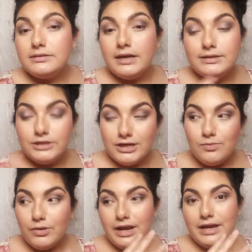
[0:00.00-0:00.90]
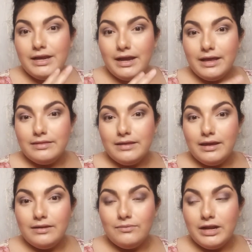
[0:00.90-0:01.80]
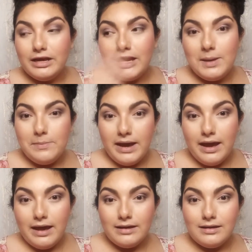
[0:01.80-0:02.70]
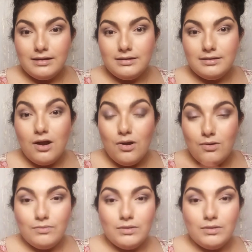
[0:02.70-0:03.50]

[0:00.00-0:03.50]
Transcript: I took a break, and then when I came back home,